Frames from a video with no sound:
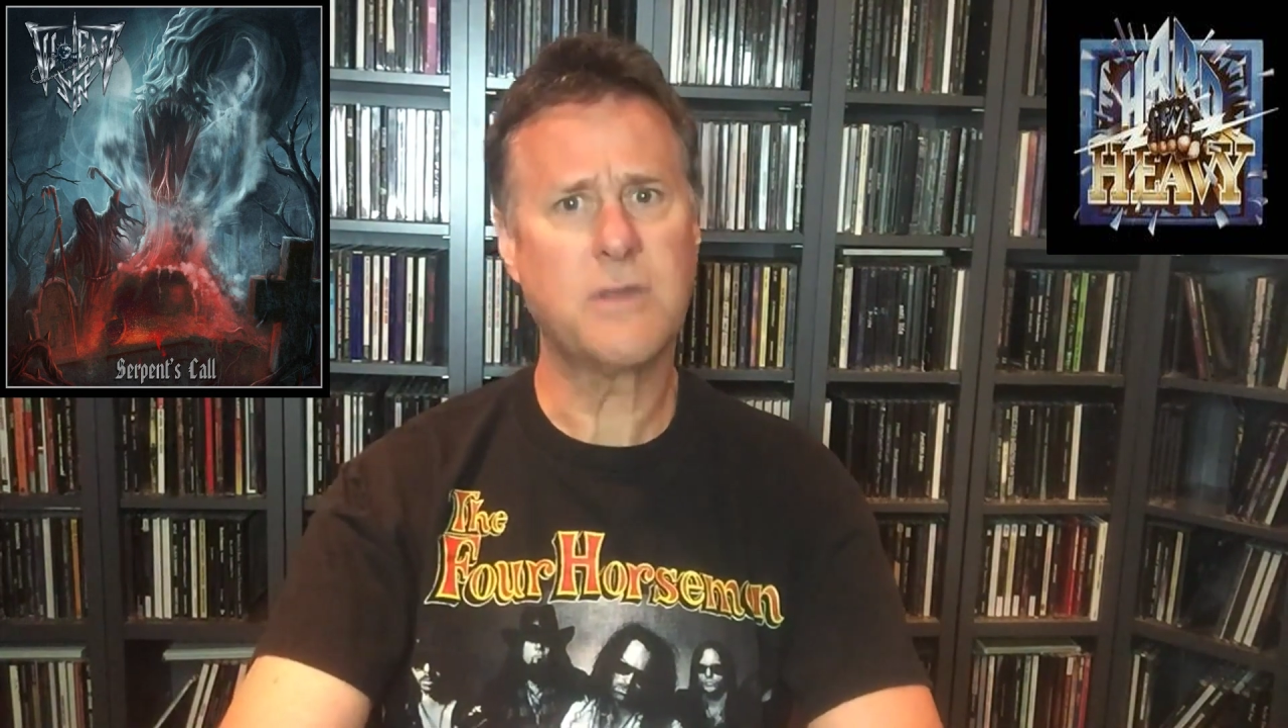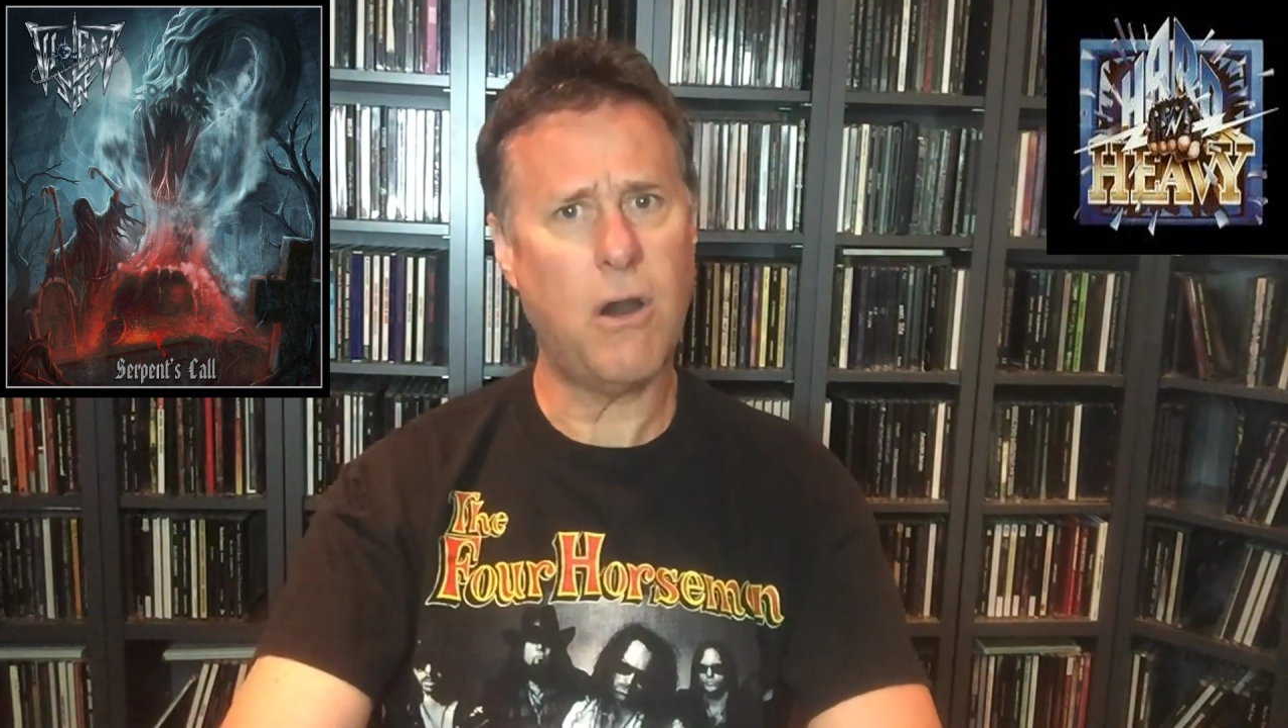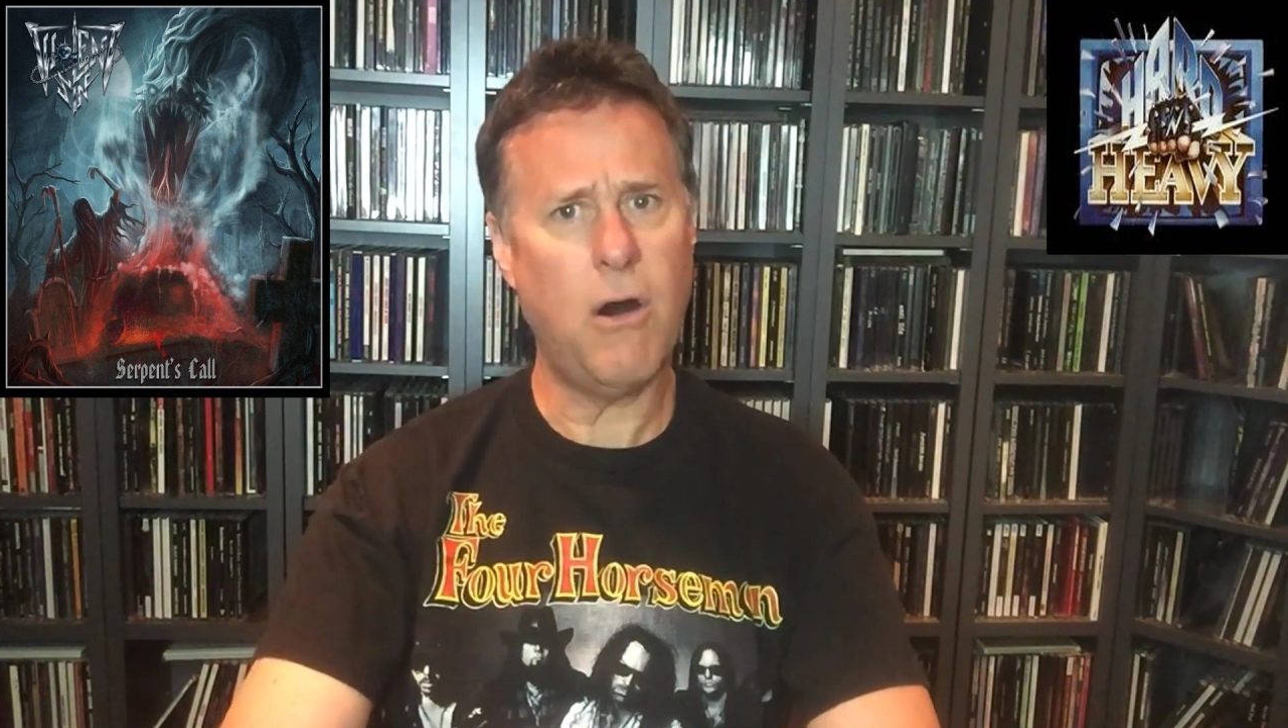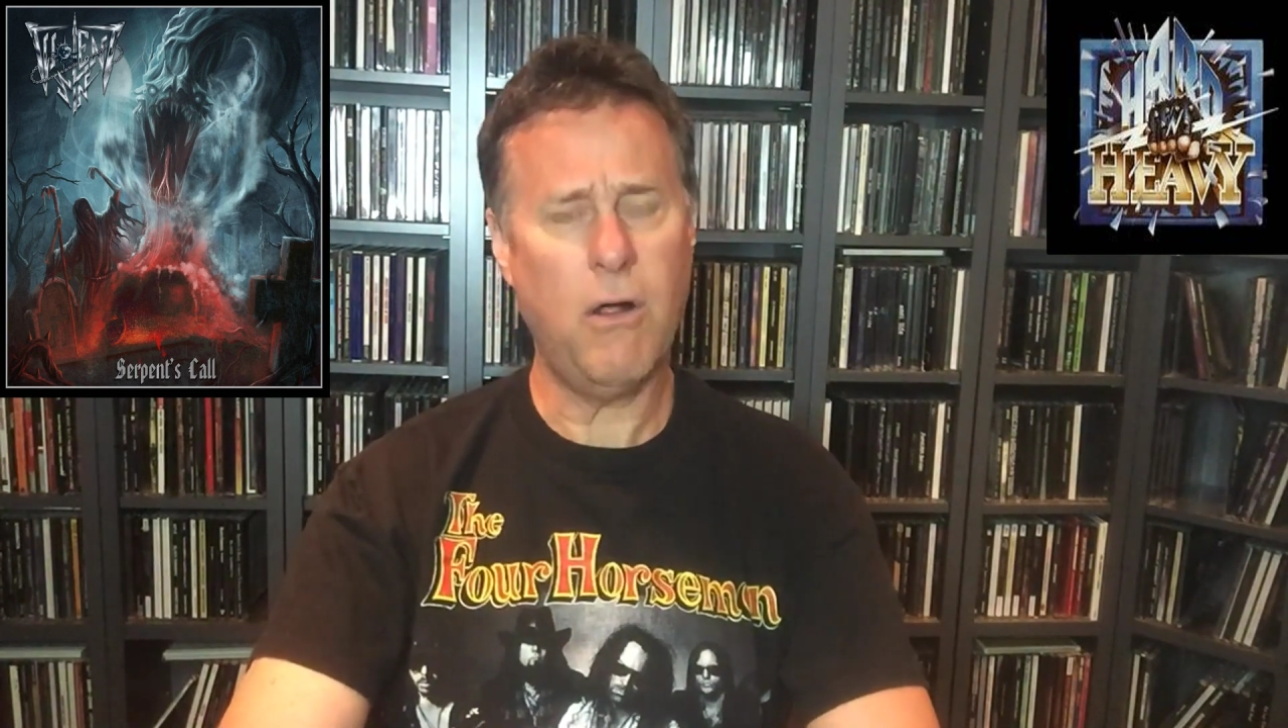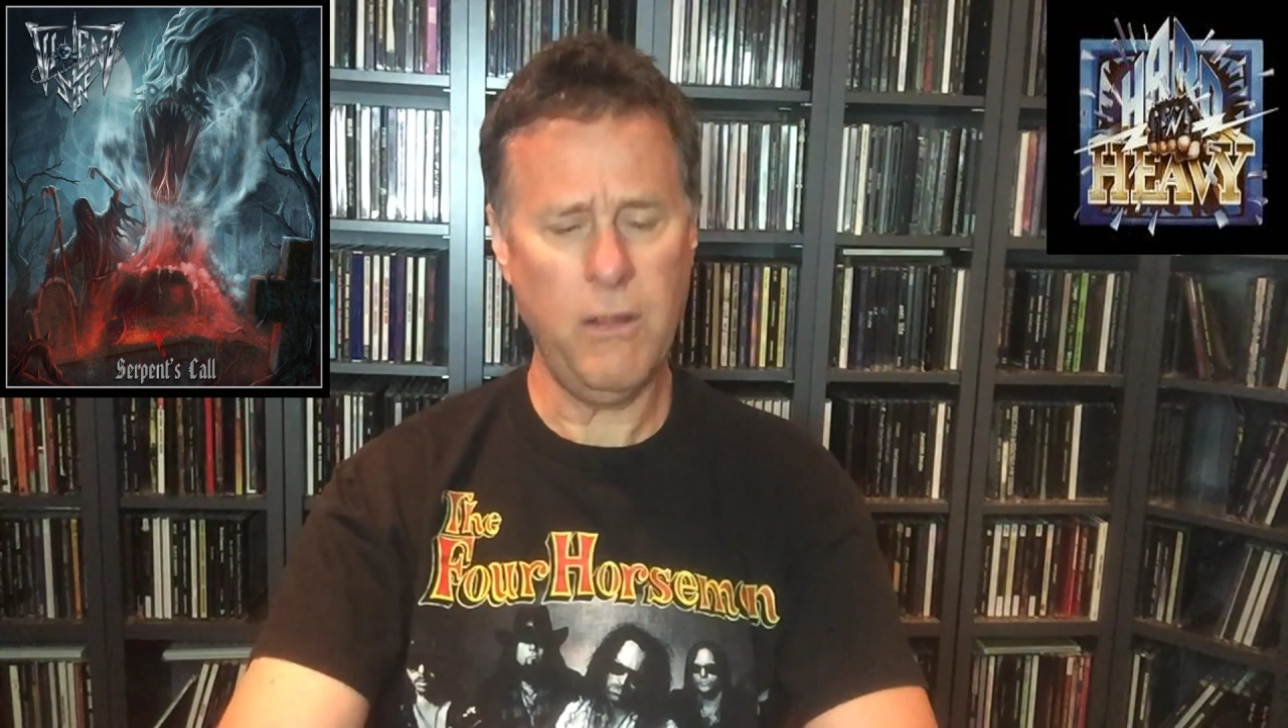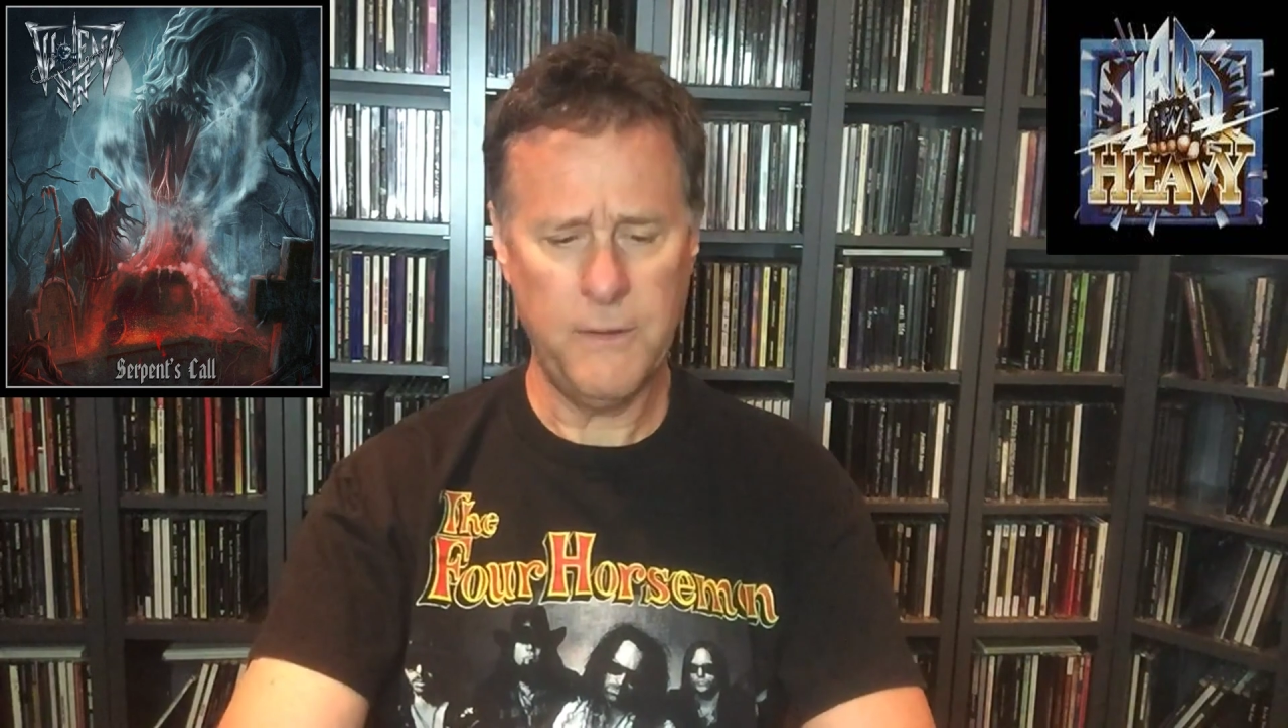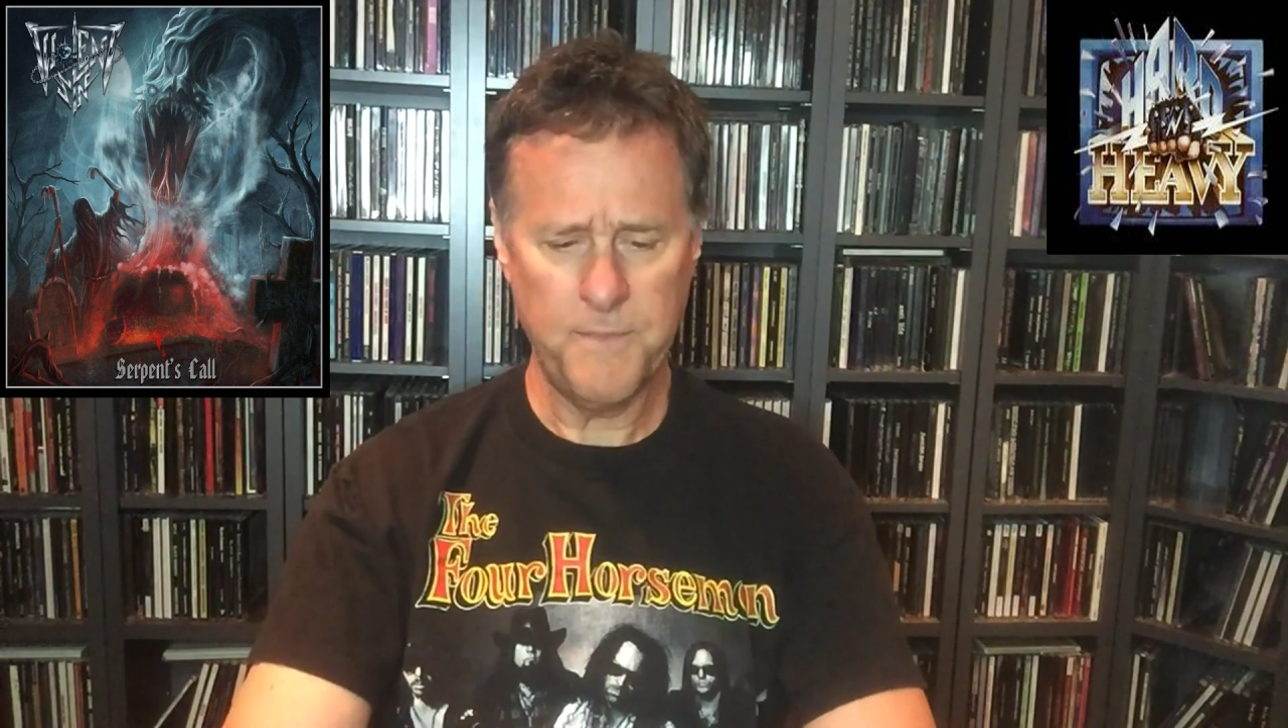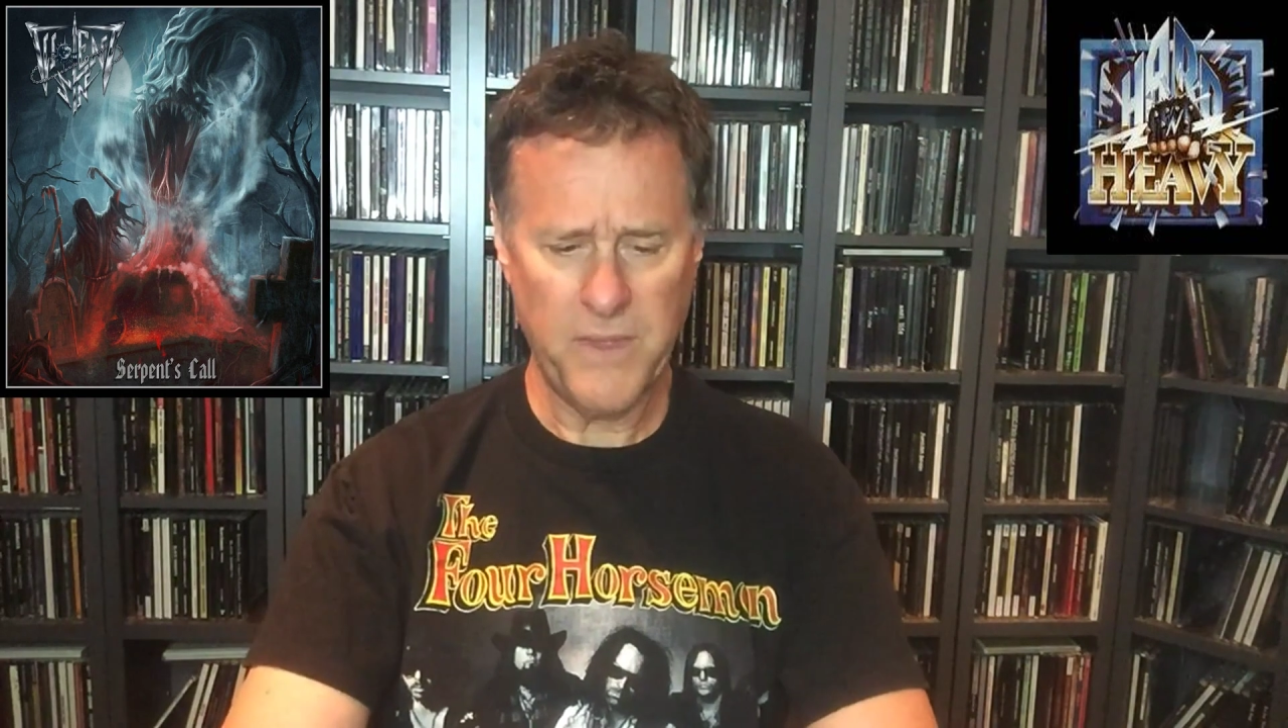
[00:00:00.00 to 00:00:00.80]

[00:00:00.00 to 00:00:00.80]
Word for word: Call.